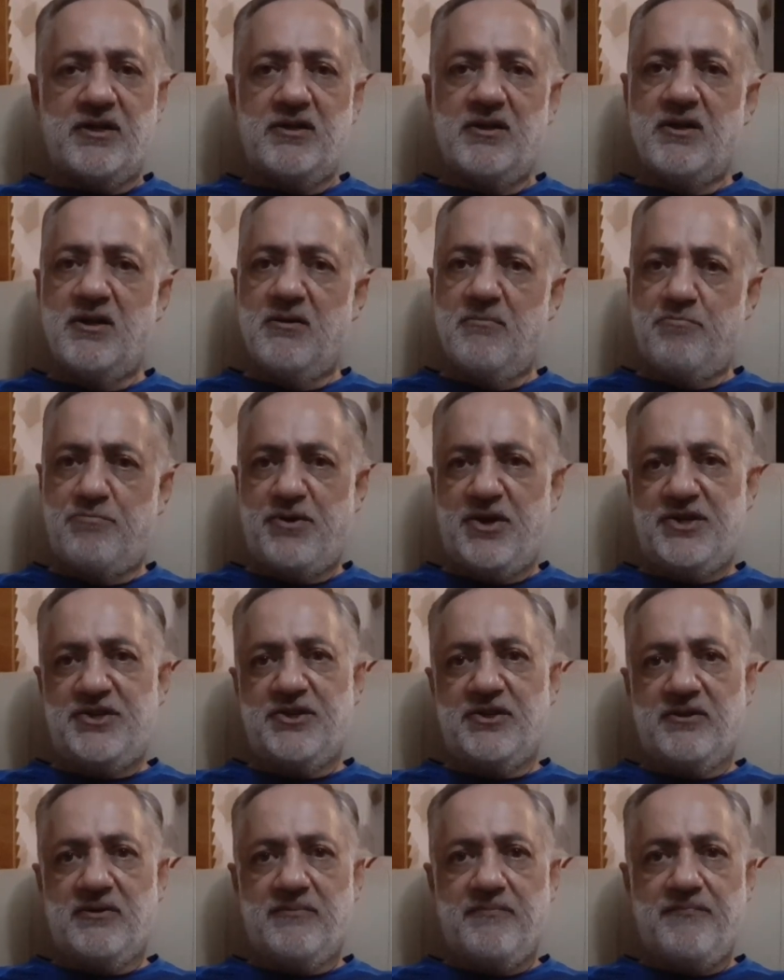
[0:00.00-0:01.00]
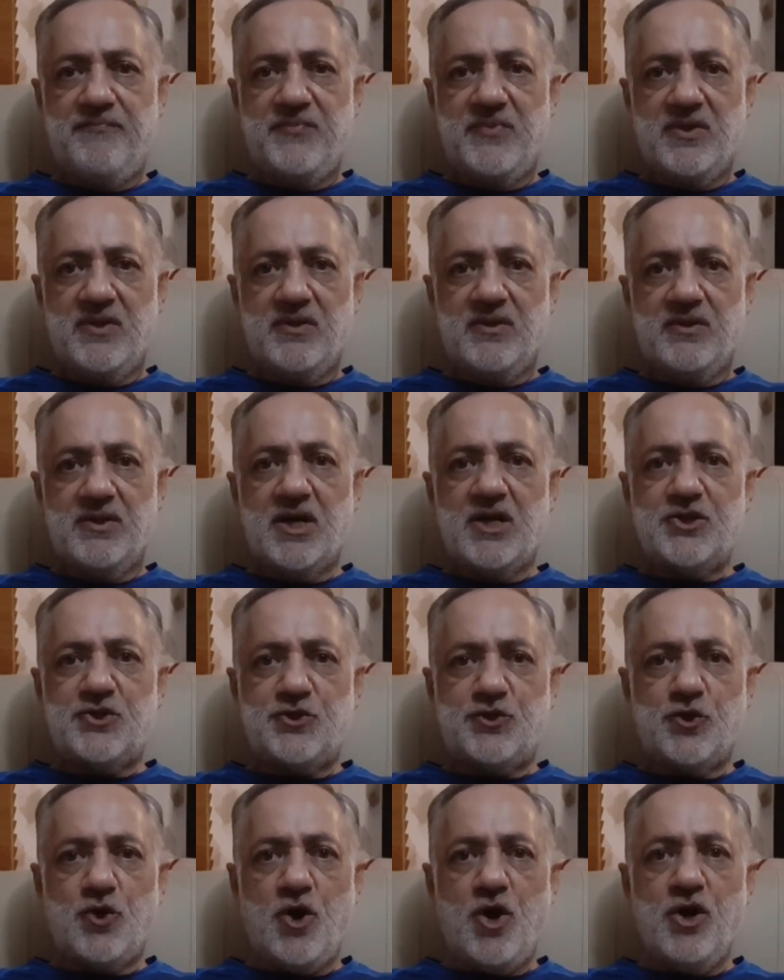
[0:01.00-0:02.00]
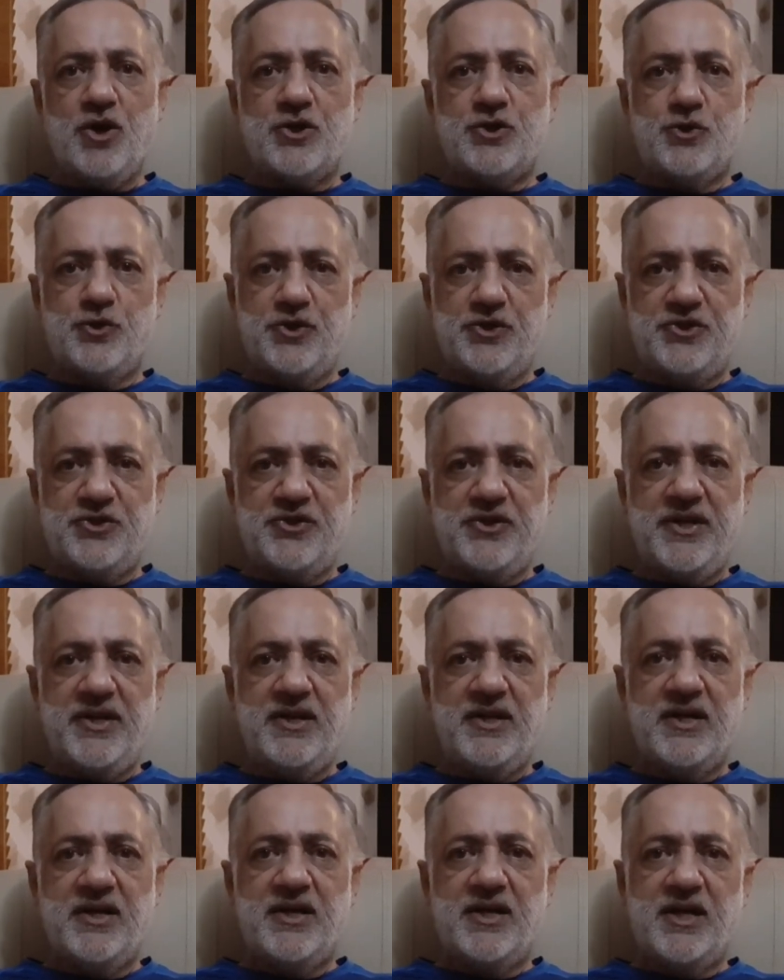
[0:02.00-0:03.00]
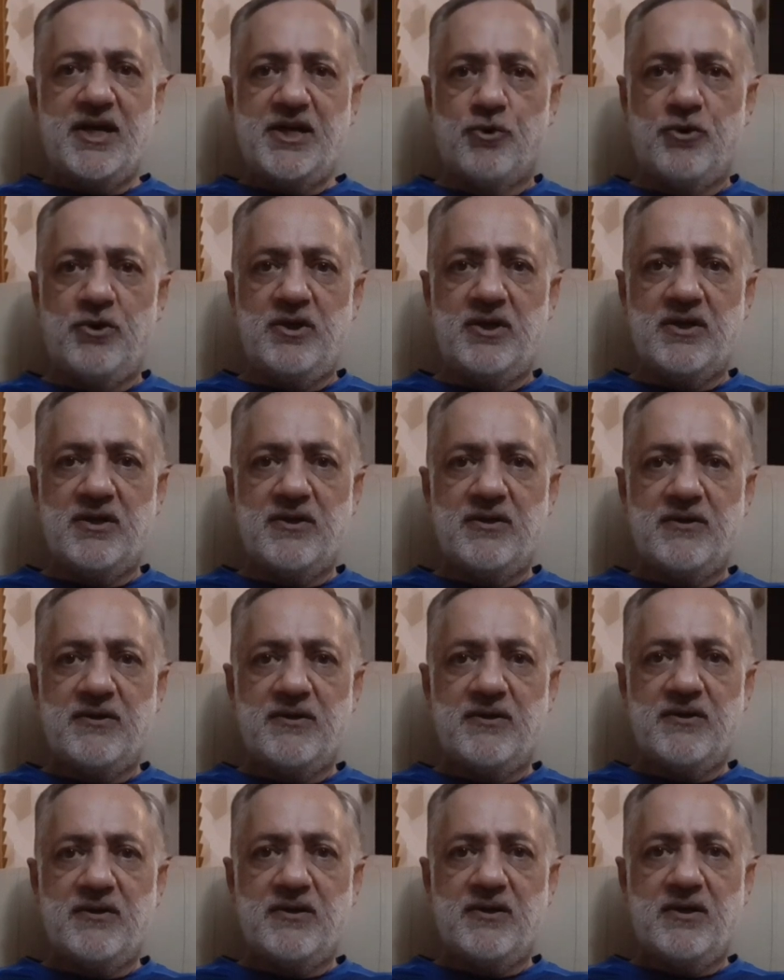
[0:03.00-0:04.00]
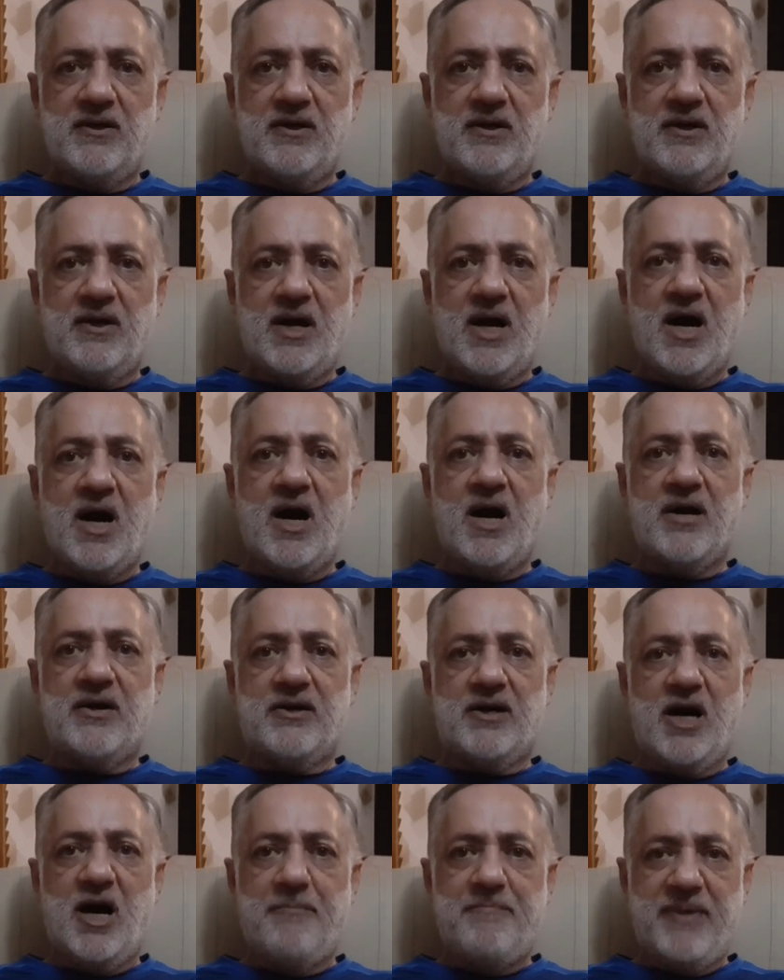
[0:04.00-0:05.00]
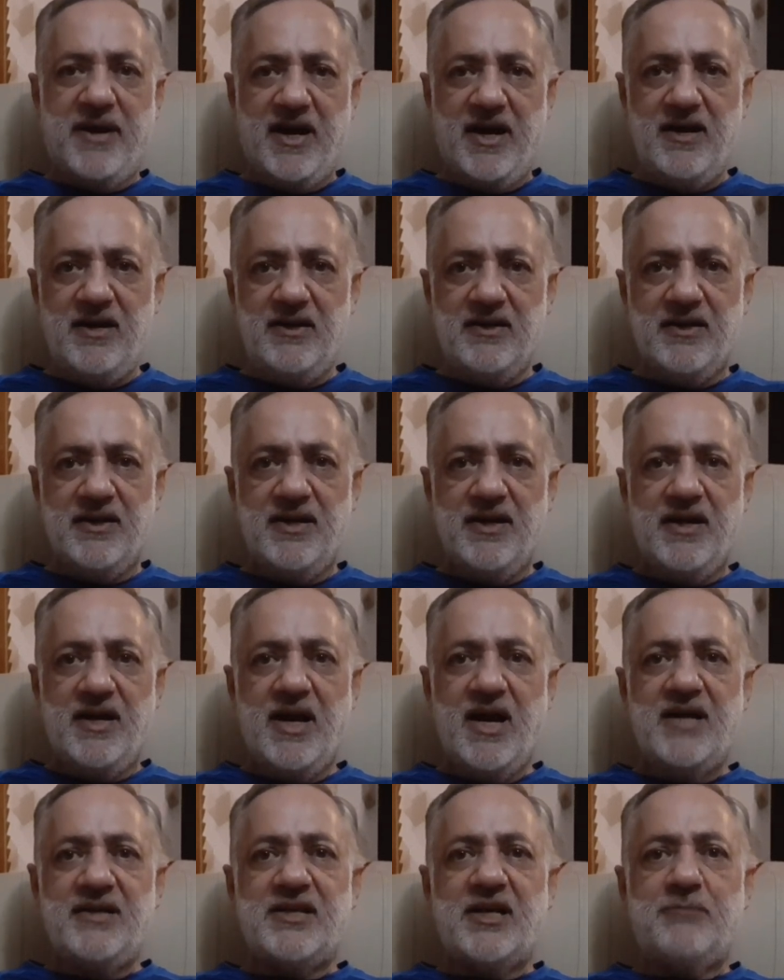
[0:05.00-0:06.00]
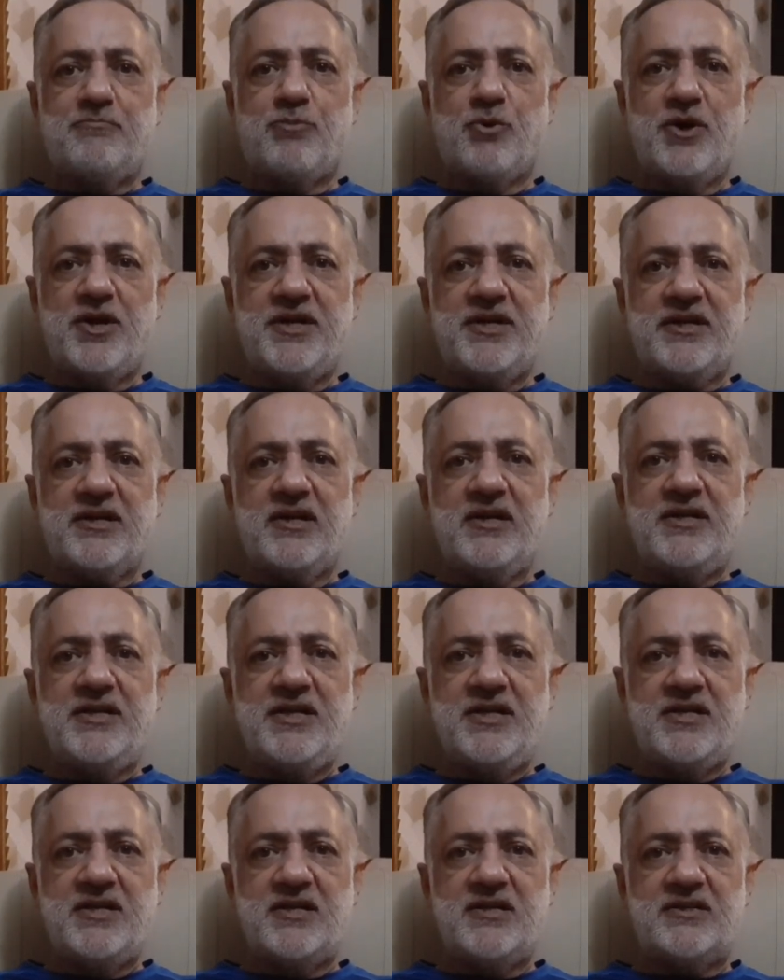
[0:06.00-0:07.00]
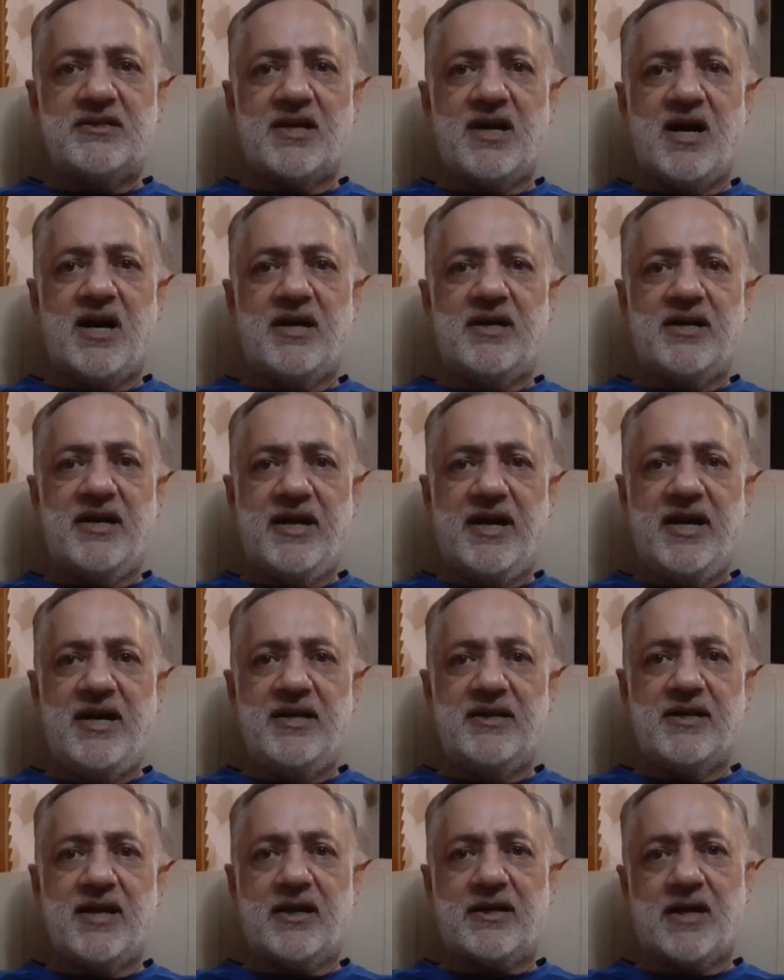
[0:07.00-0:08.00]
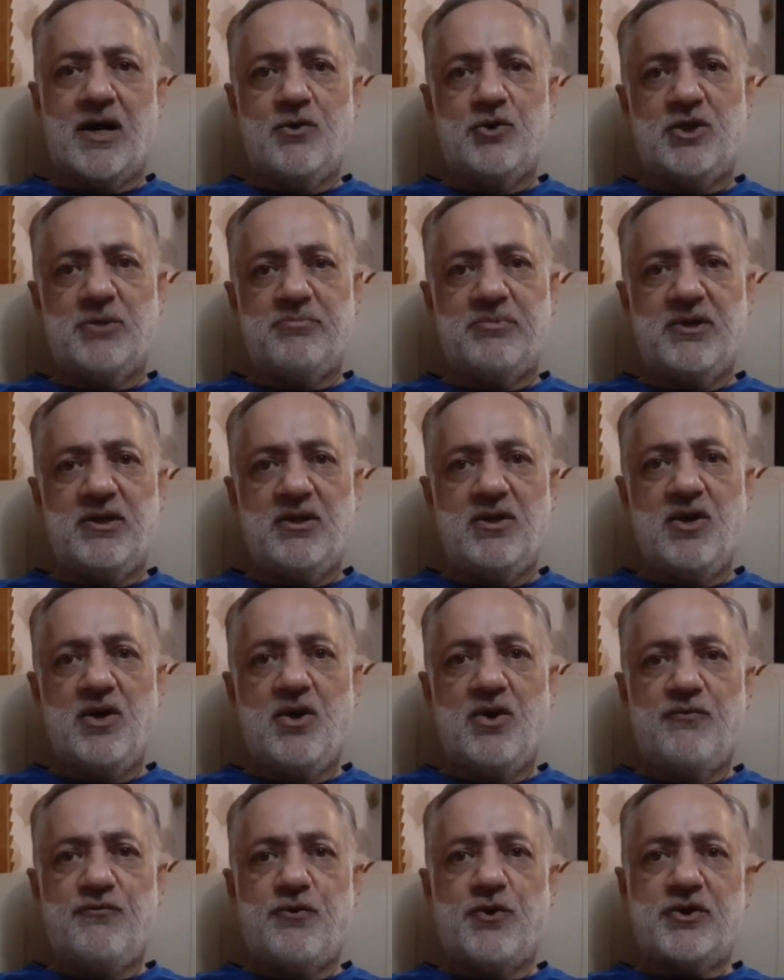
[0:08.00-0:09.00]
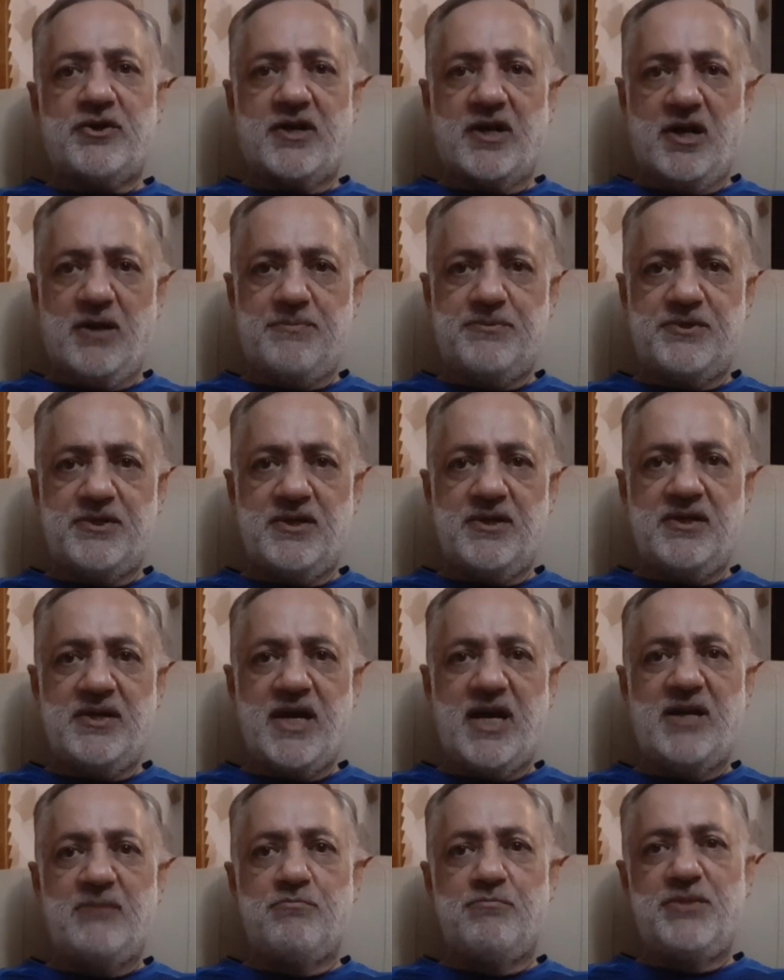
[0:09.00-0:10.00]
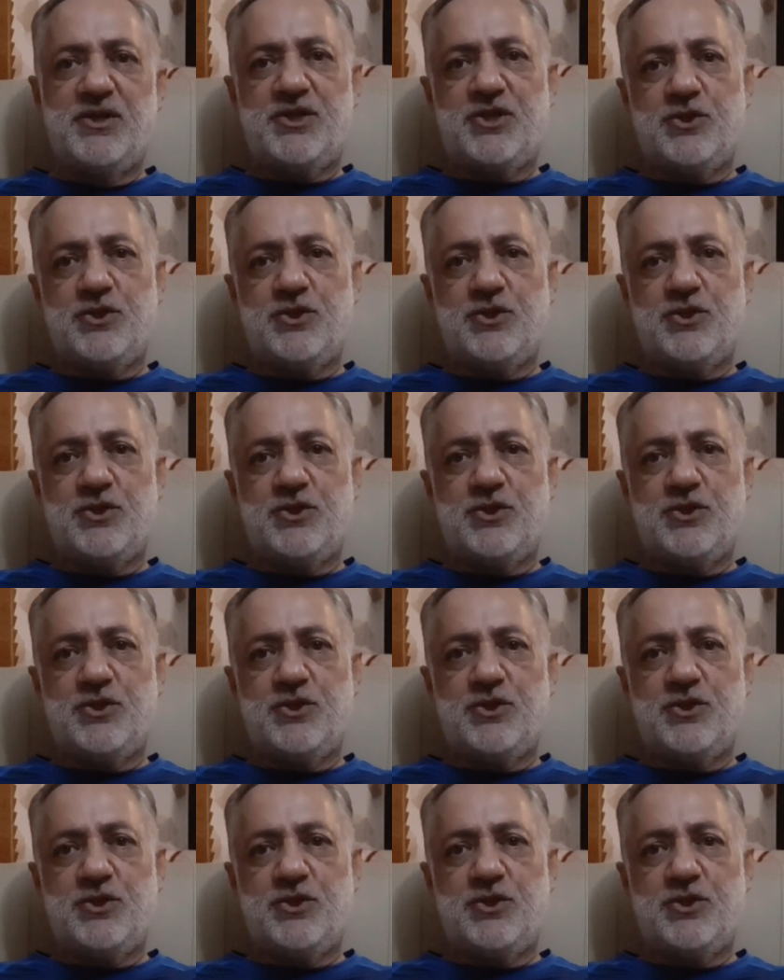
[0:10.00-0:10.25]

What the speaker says: A strong judiciary ensures that laws are upheld and that political leaders are held accountable for corruption and misuse of power.